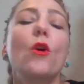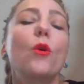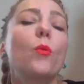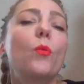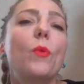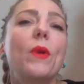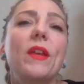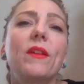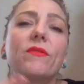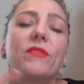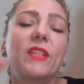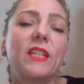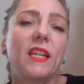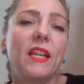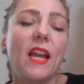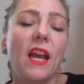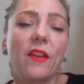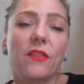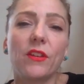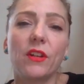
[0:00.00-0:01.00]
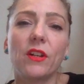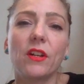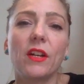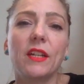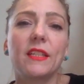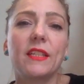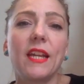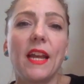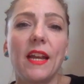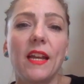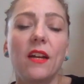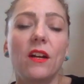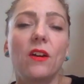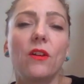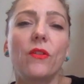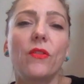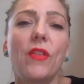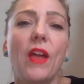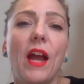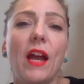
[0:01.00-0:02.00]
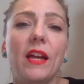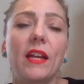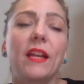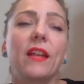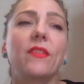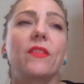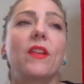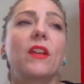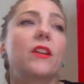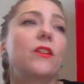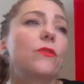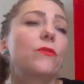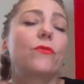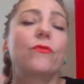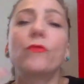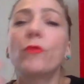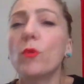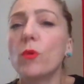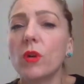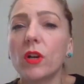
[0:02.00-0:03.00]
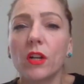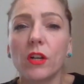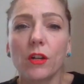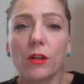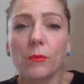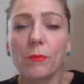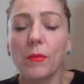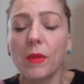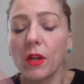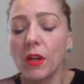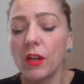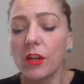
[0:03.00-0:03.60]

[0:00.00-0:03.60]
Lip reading: weave together a tale that can then inform,